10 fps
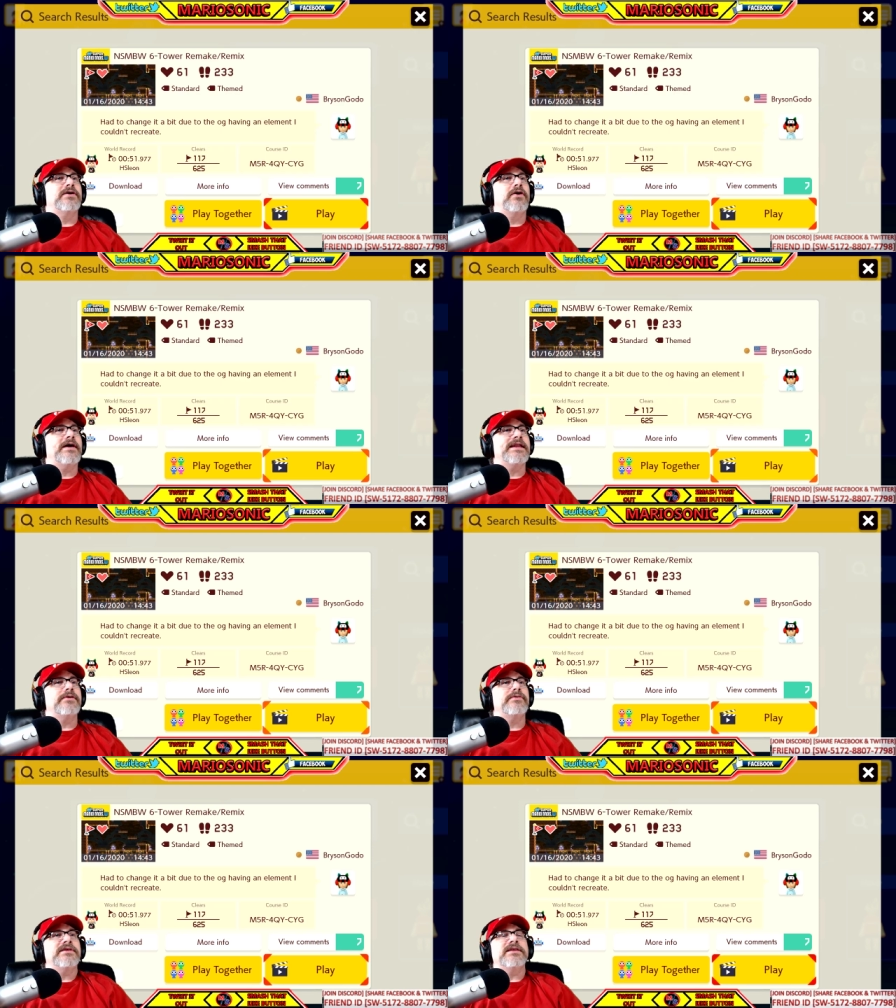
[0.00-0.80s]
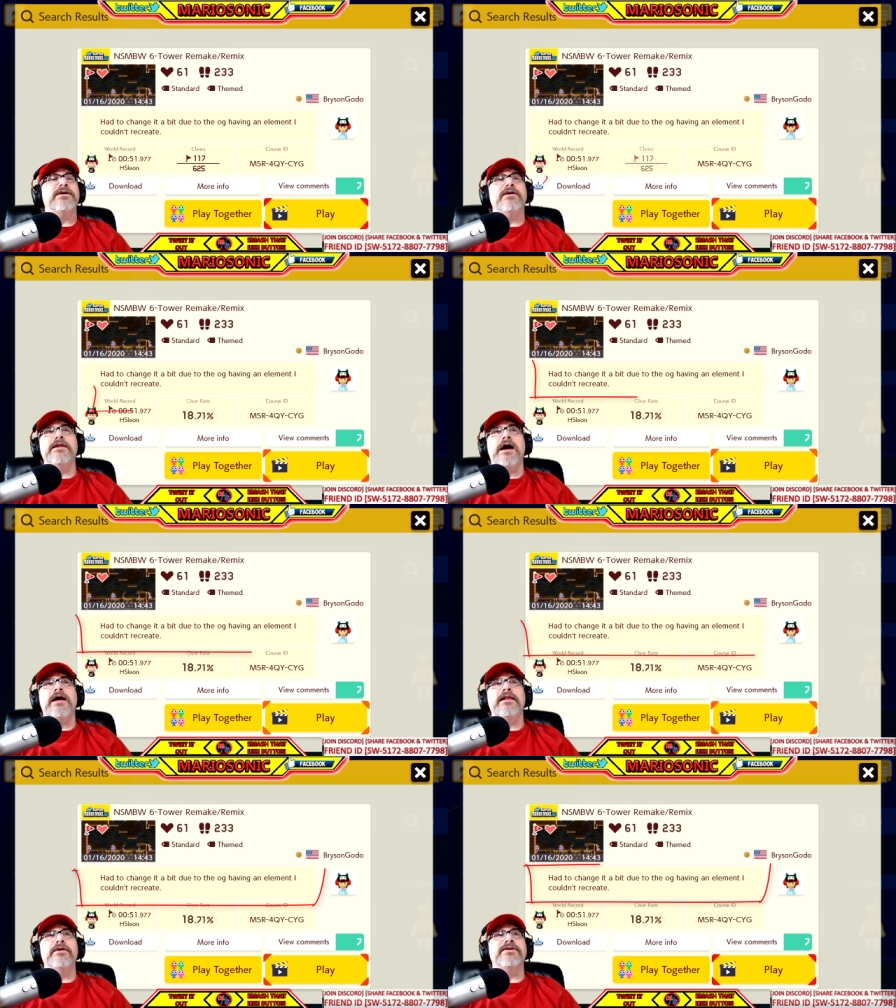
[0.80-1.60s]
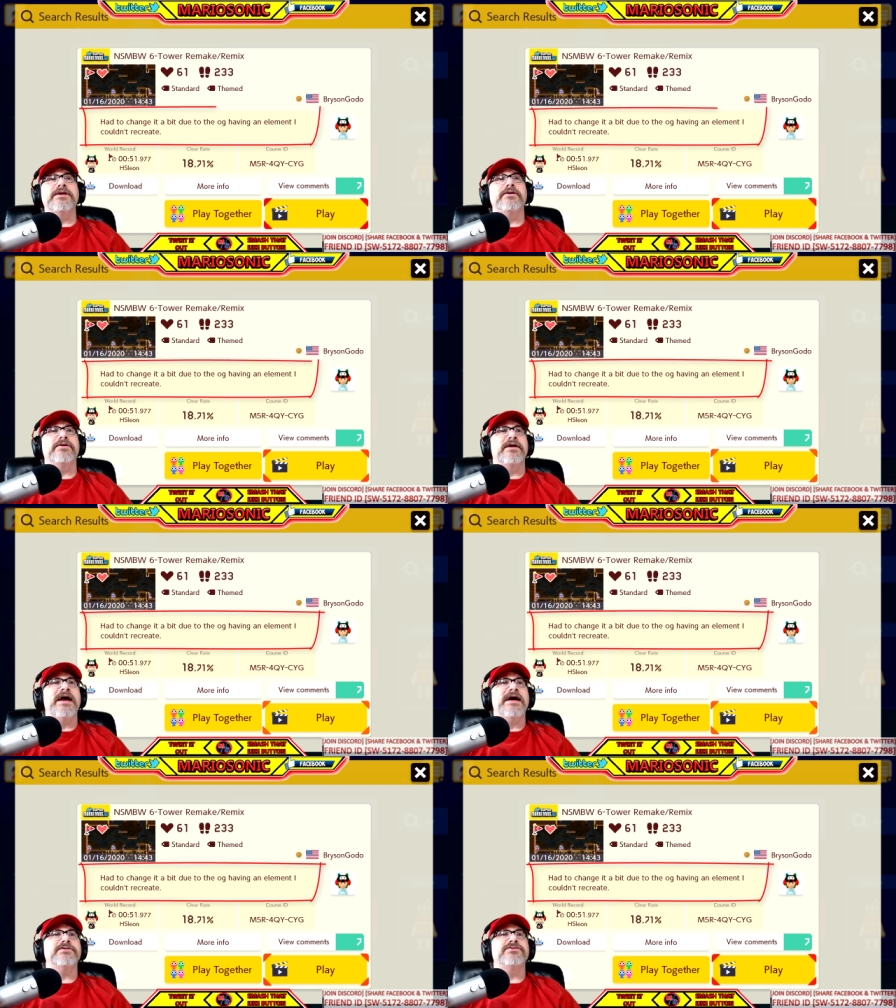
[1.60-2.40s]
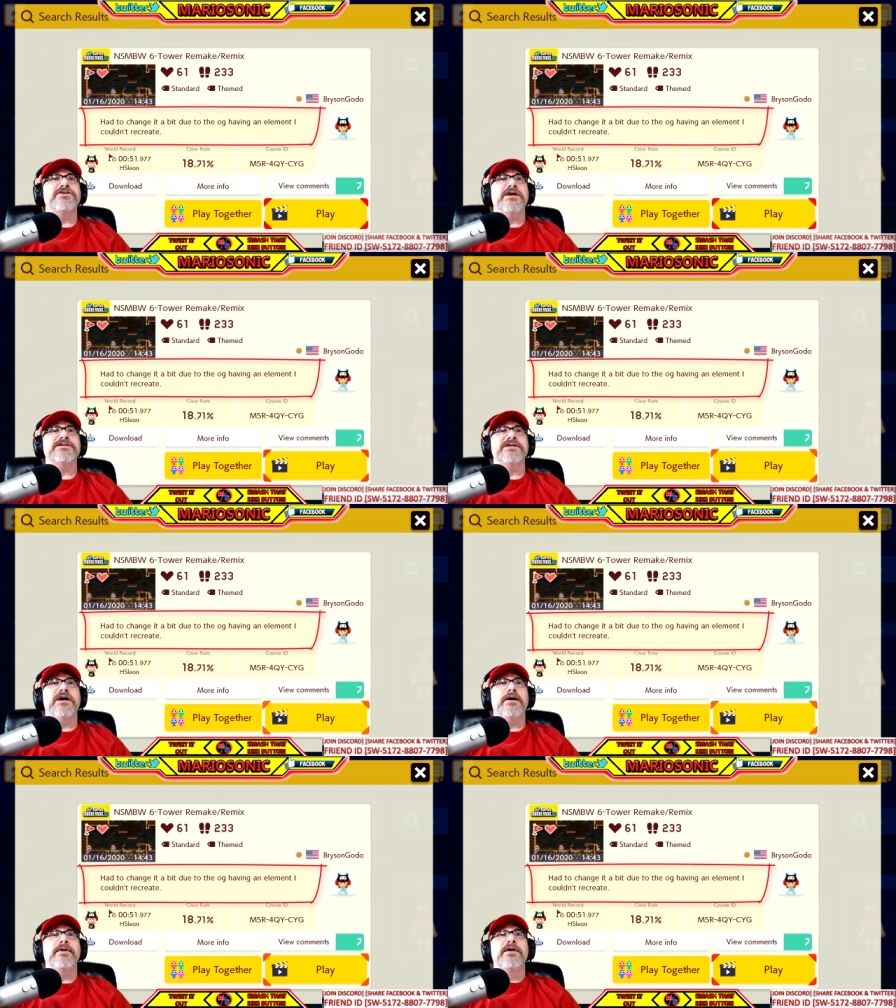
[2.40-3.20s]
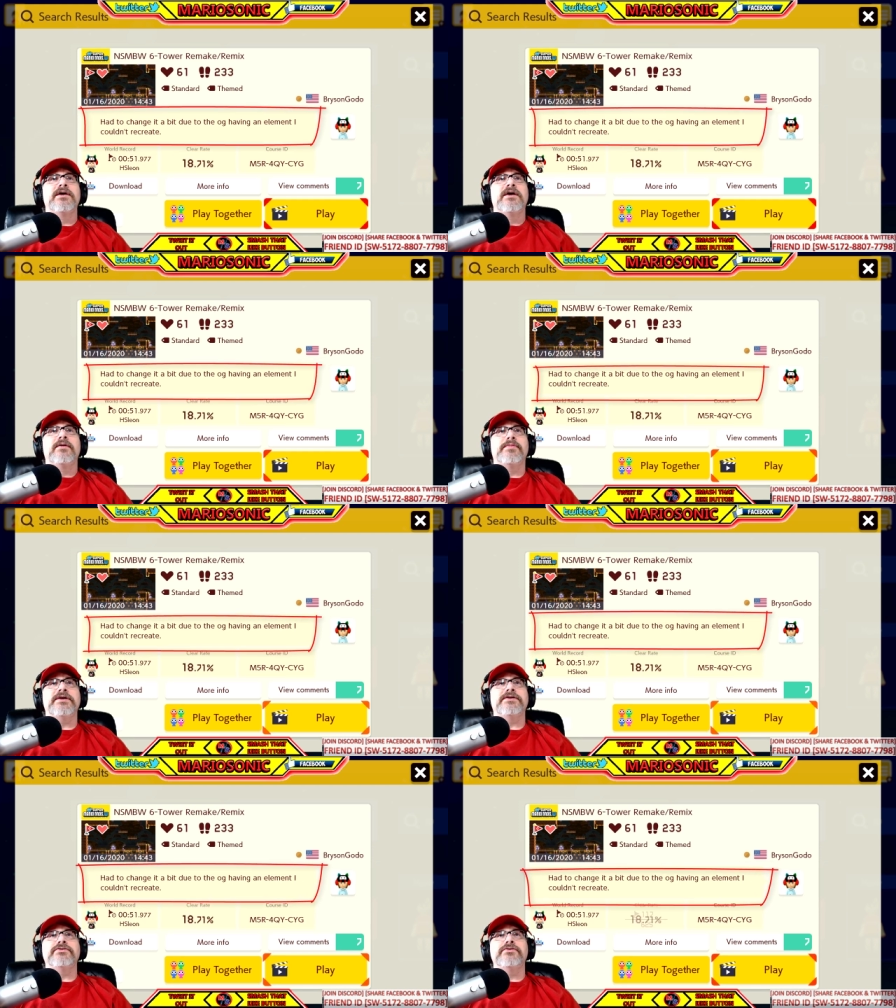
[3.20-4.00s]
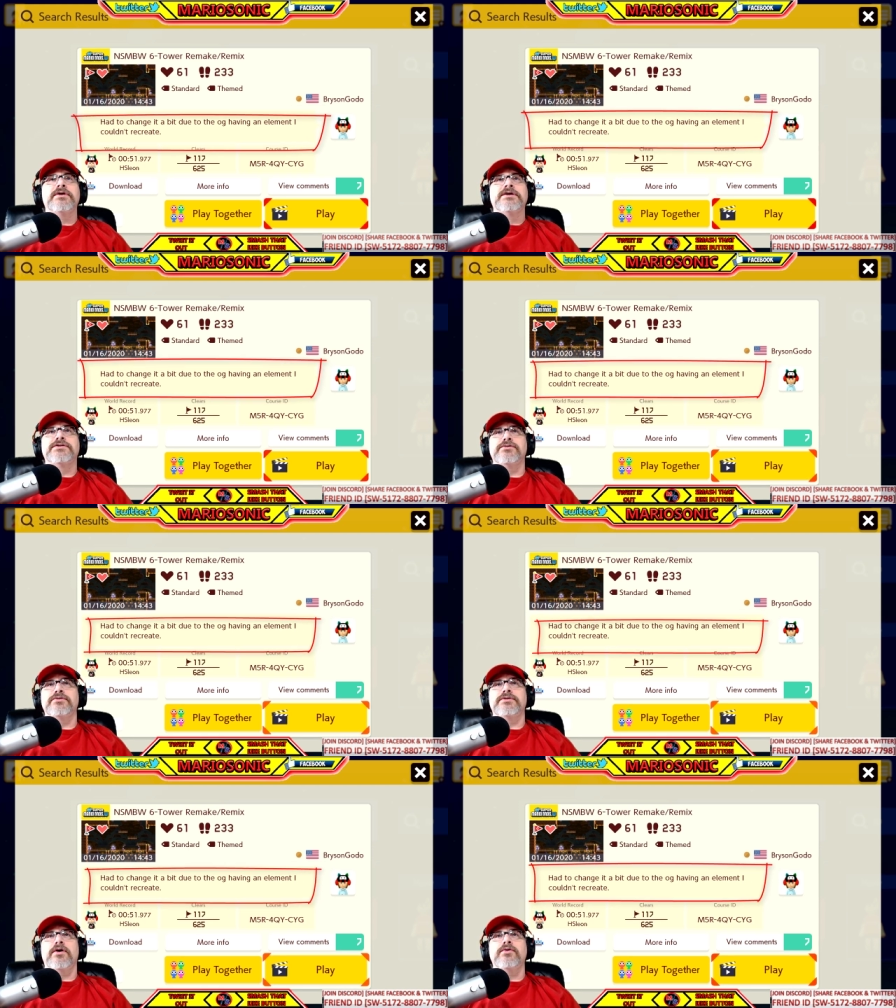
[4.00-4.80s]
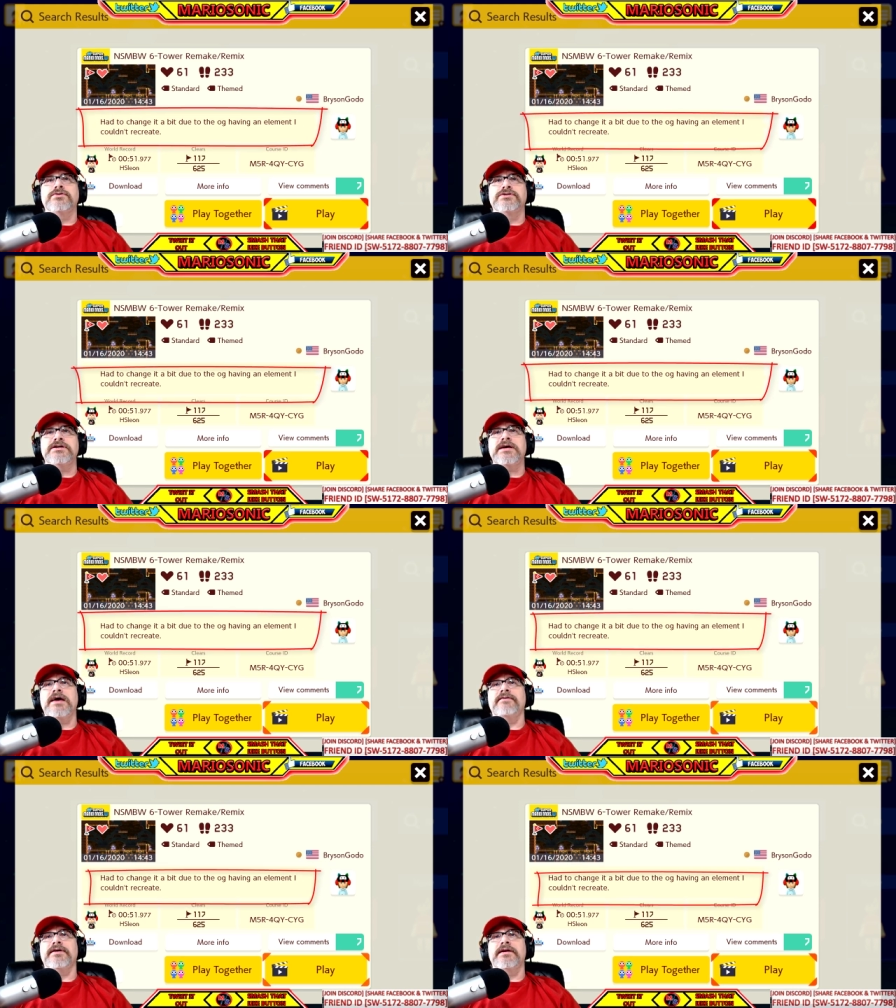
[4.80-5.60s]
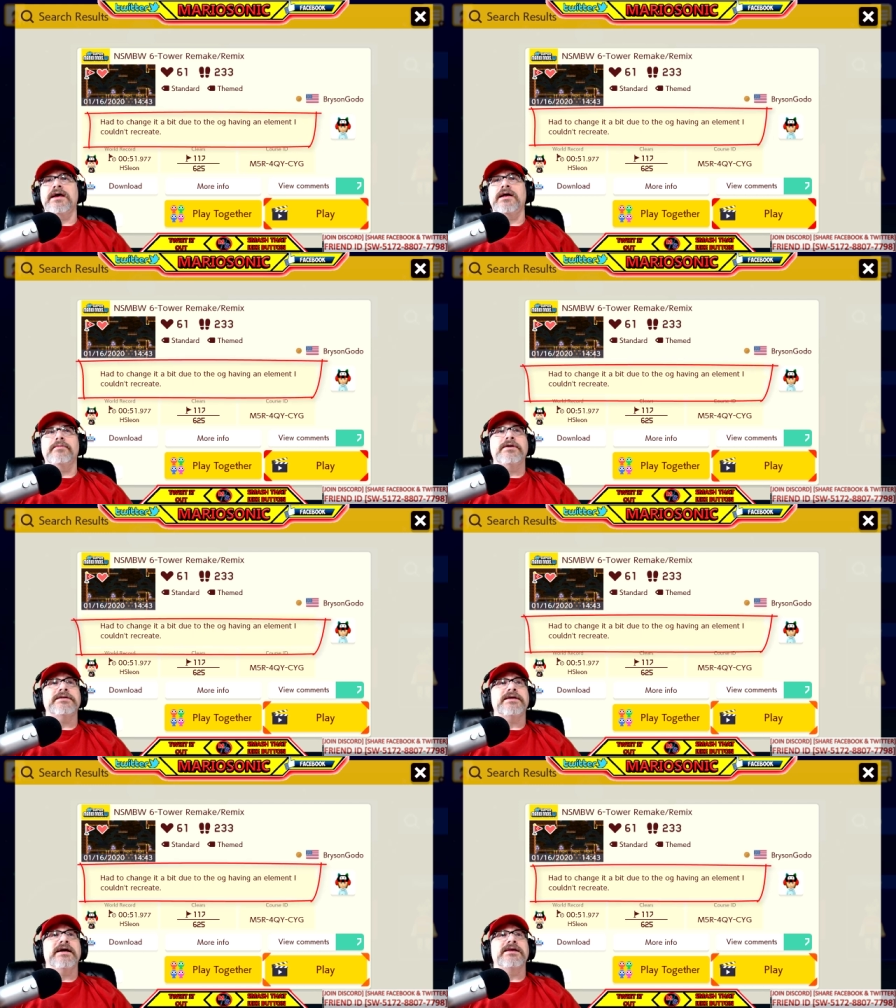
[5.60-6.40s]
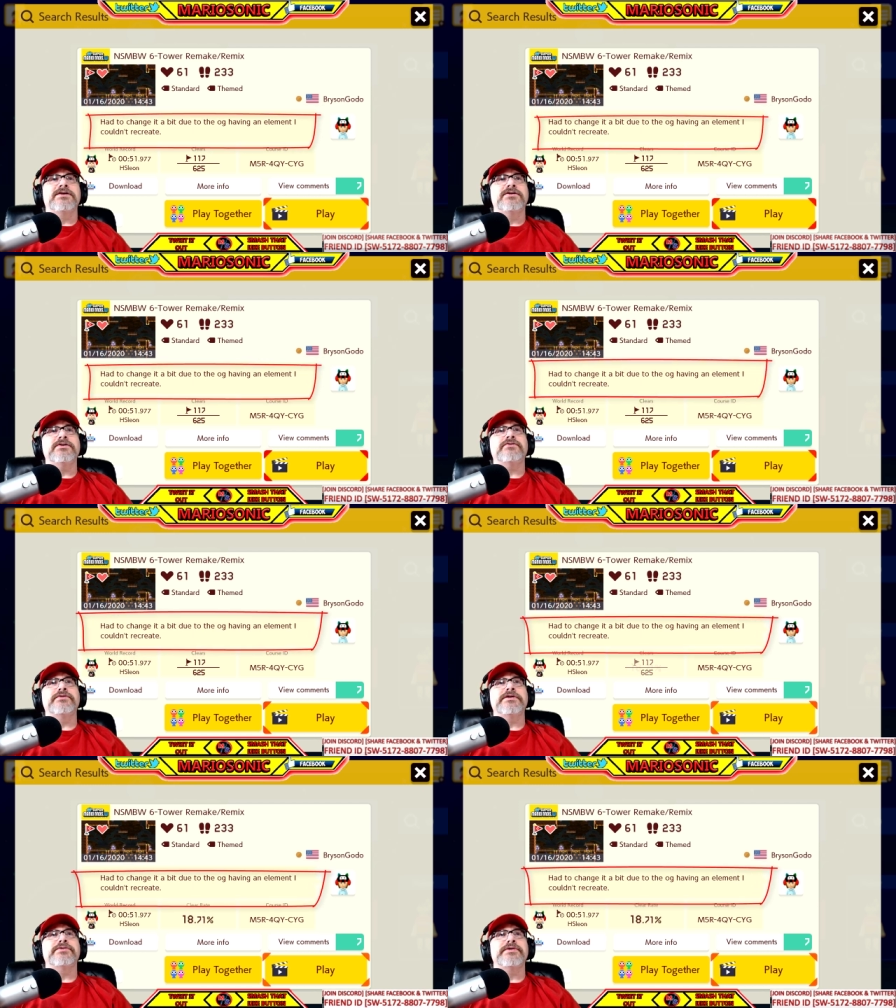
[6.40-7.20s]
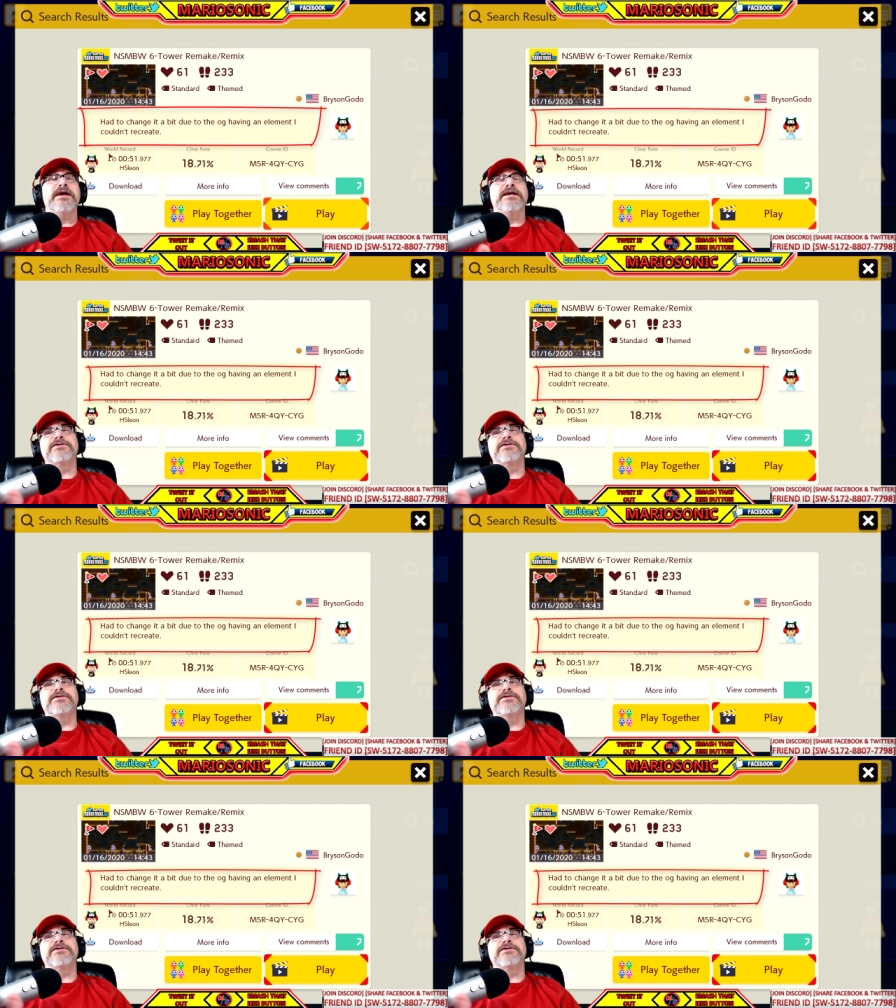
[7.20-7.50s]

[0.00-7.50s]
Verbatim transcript: Oh, I didn't read the deal, uh, little deal here. Had to change it up a bit due to the O G having an element I couldn't recreate.